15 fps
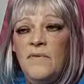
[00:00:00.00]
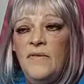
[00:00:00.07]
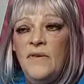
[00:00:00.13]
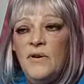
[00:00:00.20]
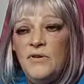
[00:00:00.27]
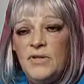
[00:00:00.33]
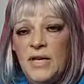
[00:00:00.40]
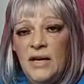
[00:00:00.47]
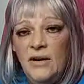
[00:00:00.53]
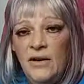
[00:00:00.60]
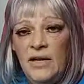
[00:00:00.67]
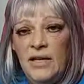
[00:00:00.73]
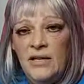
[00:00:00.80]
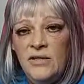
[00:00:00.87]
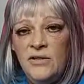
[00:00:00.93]
those
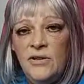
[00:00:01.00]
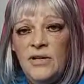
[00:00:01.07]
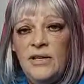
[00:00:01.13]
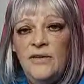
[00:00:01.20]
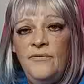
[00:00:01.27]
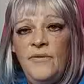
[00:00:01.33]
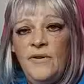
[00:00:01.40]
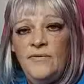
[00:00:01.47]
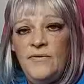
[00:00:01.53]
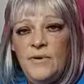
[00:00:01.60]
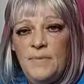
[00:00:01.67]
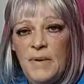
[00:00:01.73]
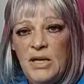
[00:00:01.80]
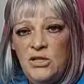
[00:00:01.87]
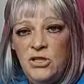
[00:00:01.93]
areas are in the fifth
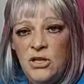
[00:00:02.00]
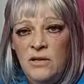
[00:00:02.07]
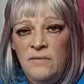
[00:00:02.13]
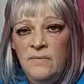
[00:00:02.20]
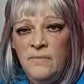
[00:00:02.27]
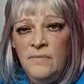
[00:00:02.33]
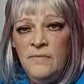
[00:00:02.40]
dimension.